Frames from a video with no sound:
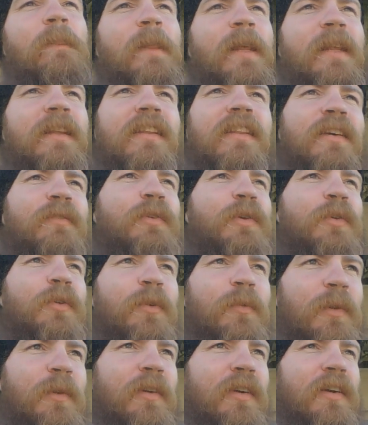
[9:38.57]
in the living
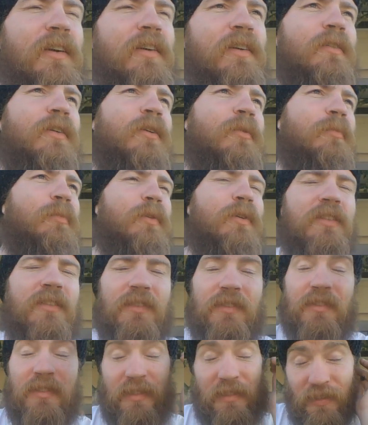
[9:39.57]
room
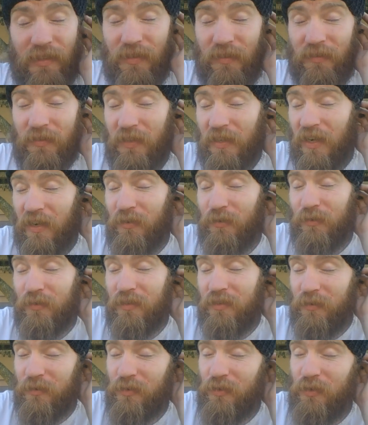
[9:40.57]
of their house,
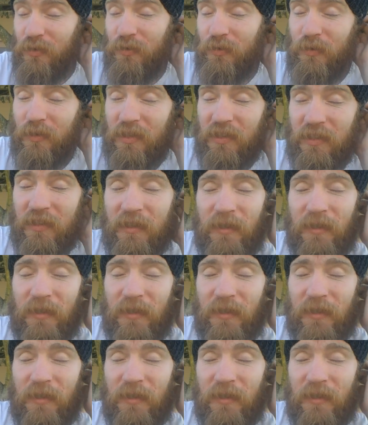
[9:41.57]
and it was cool.